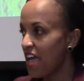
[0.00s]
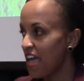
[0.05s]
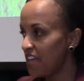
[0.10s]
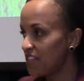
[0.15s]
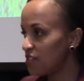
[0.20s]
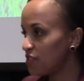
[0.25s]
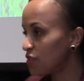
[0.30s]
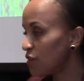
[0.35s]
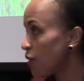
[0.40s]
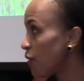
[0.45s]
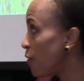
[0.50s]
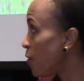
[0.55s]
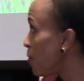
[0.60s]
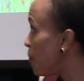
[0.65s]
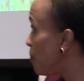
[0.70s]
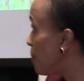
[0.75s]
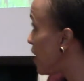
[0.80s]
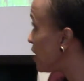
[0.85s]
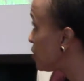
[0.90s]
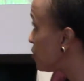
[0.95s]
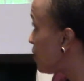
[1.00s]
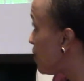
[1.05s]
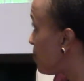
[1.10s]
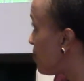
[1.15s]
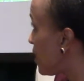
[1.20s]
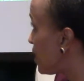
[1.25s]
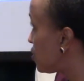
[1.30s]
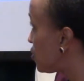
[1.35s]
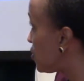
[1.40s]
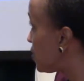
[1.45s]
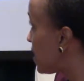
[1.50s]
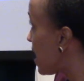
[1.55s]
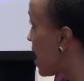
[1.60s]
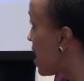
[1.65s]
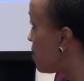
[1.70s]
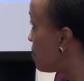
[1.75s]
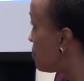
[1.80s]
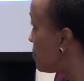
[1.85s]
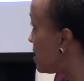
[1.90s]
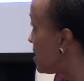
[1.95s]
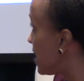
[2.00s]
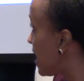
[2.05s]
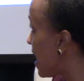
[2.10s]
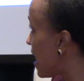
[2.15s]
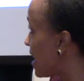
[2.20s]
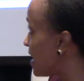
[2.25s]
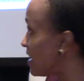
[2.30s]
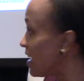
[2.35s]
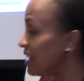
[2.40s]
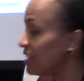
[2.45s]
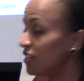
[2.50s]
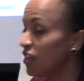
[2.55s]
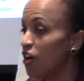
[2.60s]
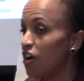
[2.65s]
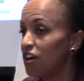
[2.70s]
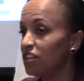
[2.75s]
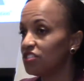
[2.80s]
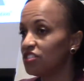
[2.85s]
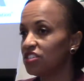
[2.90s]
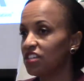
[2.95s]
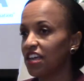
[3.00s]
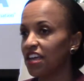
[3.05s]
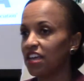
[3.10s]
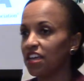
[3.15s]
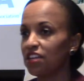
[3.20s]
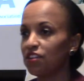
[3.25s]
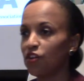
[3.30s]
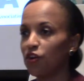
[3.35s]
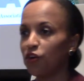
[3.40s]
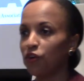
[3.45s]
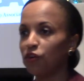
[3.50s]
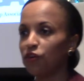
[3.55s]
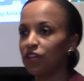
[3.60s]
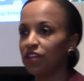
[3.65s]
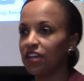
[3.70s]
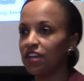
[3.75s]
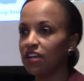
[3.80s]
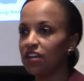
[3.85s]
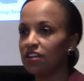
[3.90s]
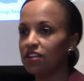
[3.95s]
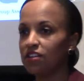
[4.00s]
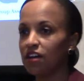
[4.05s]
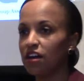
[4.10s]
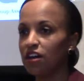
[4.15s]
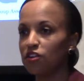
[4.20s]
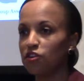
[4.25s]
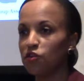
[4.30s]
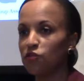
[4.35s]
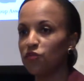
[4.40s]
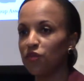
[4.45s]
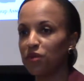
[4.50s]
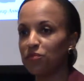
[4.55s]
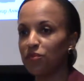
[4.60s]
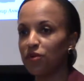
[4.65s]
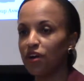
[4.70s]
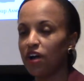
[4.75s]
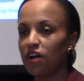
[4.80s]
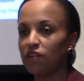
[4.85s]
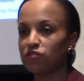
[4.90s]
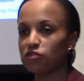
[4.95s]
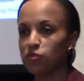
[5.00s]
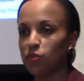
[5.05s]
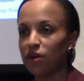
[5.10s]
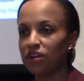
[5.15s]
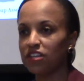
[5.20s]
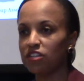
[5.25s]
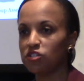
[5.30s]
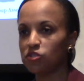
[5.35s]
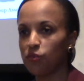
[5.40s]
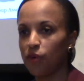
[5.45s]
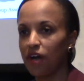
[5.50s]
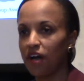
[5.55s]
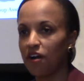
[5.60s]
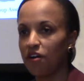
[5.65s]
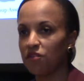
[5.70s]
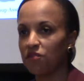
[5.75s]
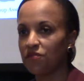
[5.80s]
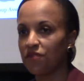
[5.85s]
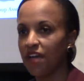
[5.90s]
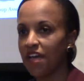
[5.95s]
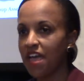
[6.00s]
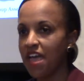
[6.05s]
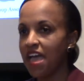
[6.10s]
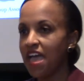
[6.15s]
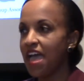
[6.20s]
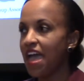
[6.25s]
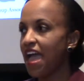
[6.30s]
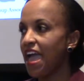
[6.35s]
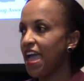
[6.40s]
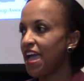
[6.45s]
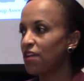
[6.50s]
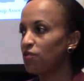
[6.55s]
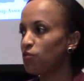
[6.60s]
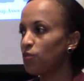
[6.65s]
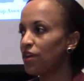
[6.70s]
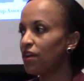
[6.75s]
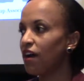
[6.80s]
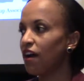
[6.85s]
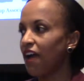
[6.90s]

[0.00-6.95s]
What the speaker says: And so Measure Up, Pressure Down began and launched in early November of 2012, and we are